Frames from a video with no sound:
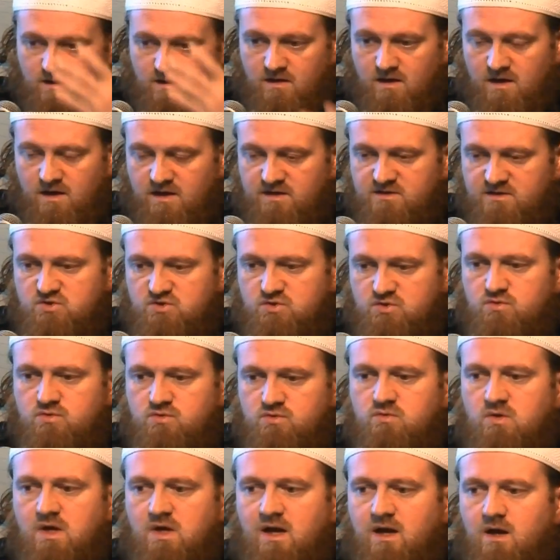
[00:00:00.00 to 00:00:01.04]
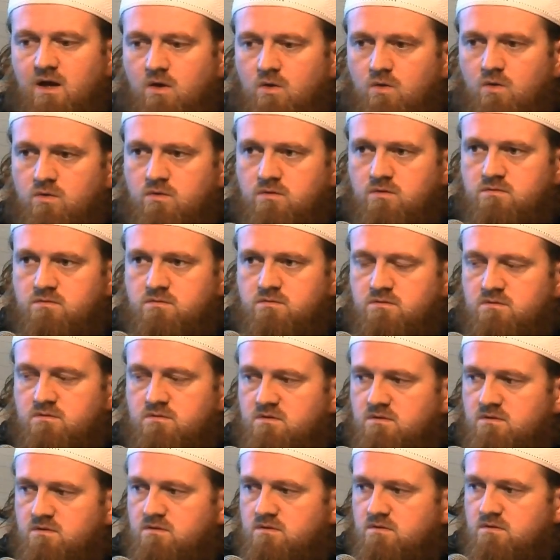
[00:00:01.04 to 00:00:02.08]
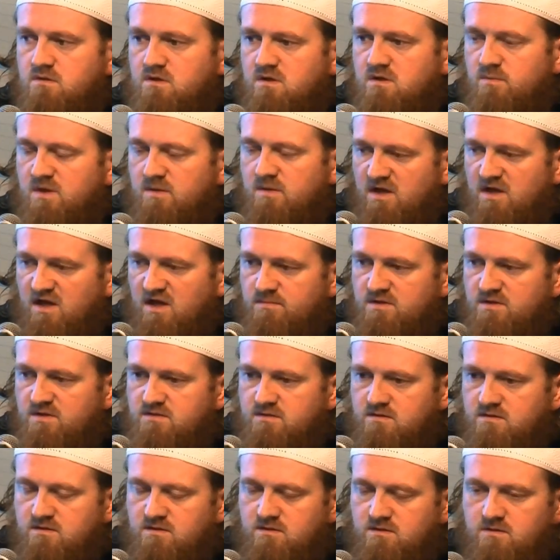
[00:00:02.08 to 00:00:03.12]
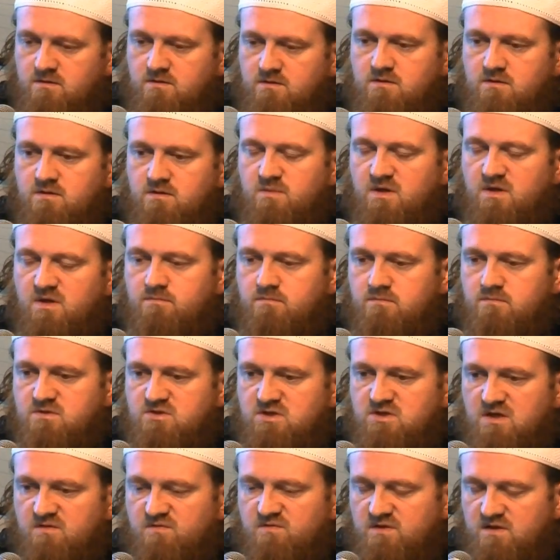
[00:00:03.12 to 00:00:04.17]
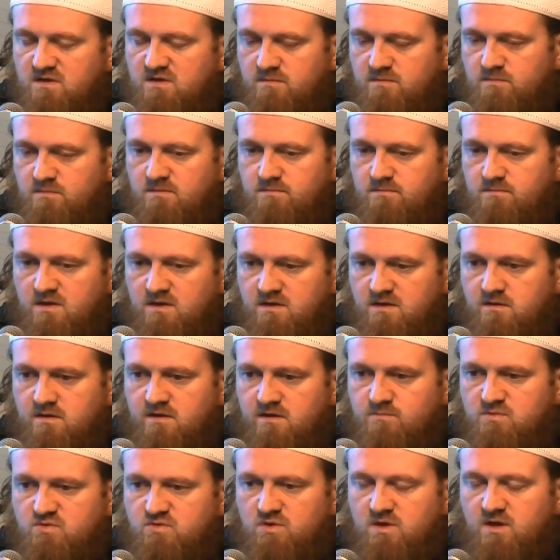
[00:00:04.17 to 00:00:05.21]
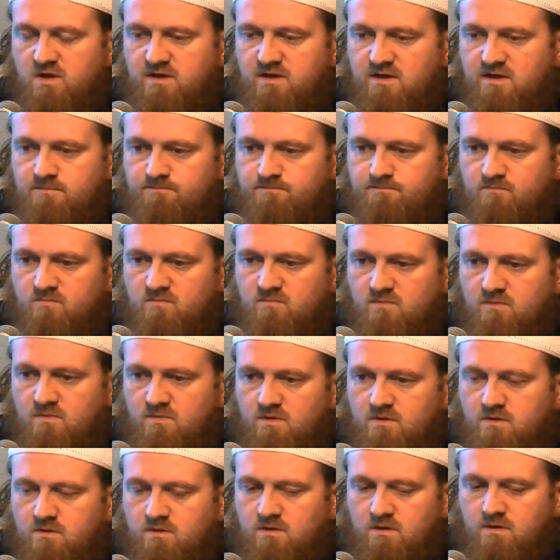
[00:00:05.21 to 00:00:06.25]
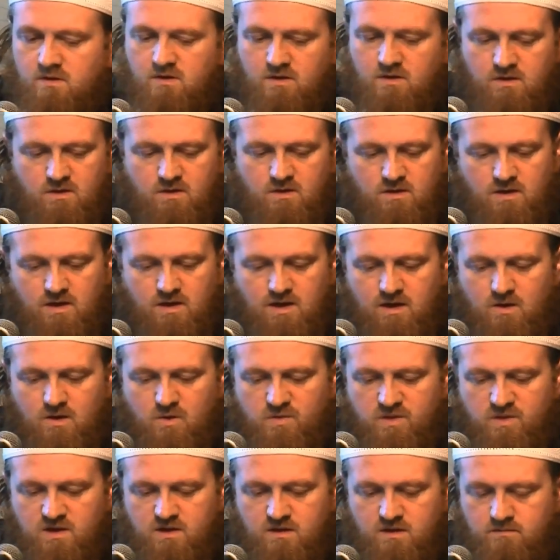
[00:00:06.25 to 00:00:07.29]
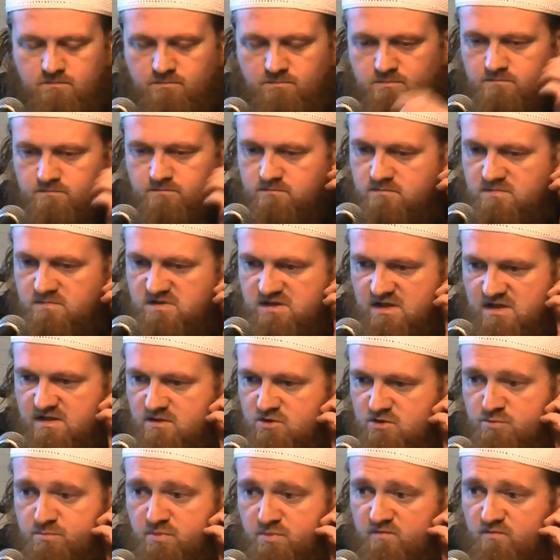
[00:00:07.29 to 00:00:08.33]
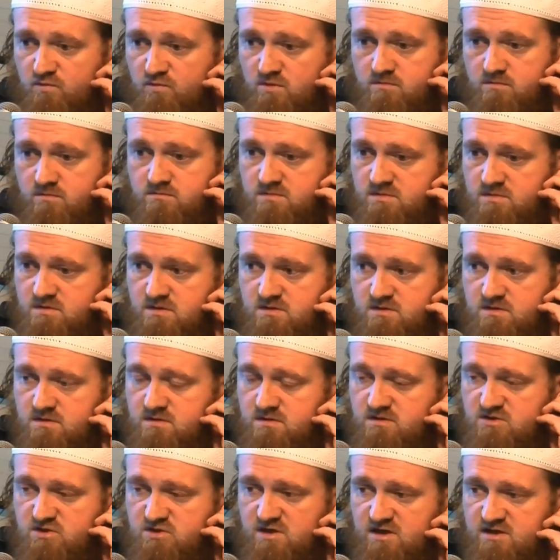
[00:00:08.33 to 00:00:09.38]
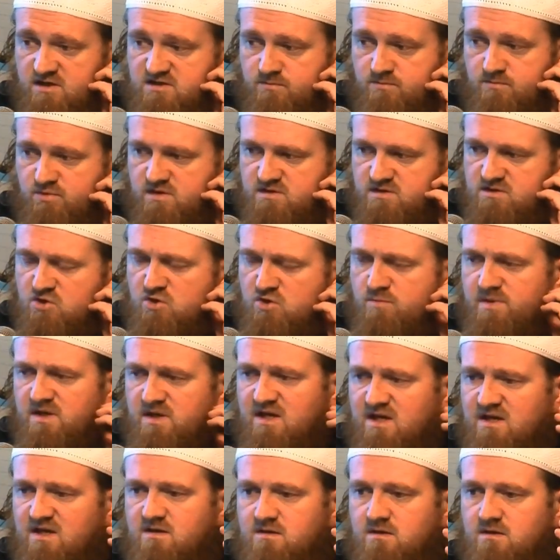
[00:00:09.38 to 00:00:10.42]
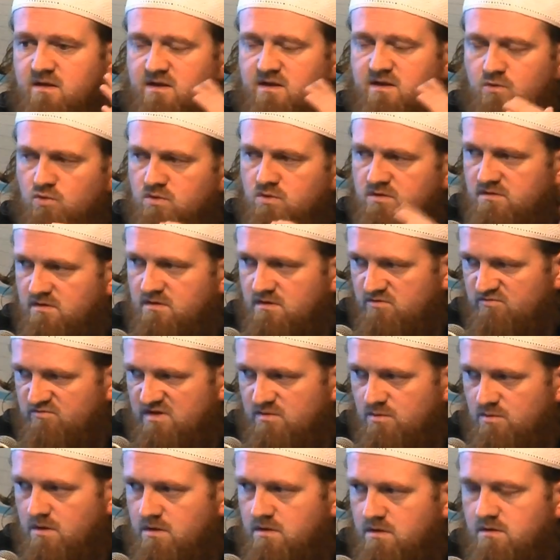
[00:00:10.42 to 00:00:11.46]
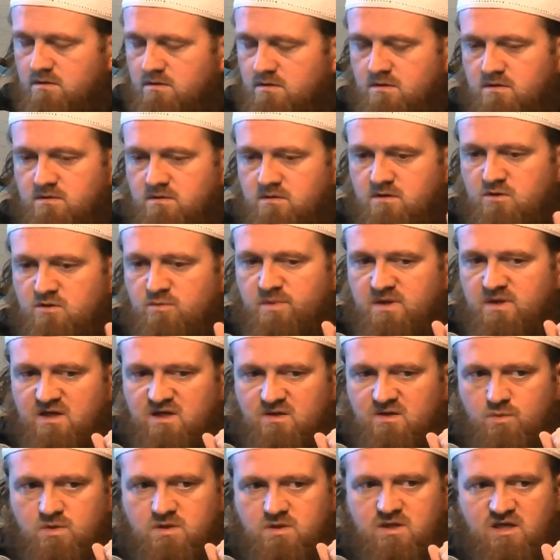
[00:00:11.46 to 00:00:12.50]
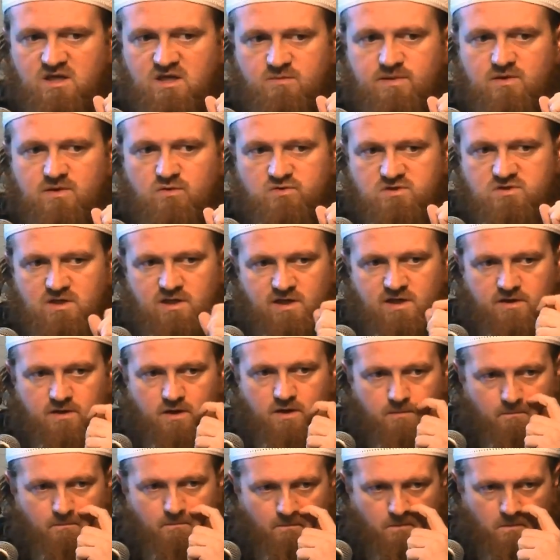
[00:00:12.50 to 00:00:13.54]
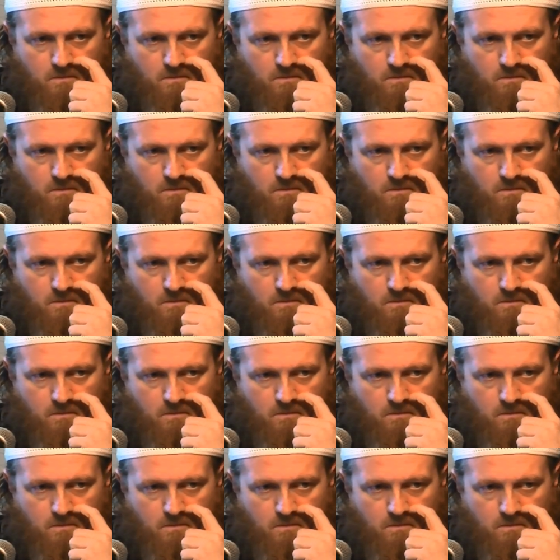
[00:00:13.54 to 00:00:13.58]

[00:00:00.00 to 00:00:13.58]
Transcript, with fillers: as to how Imam Ahmad uh, and Imam Shafi and Imam Malik, rahmatullah alayhim, how they say that you perform the, the janazah prayer. So you begin, and they all agree with, that you begin with takbiratul al-ihram.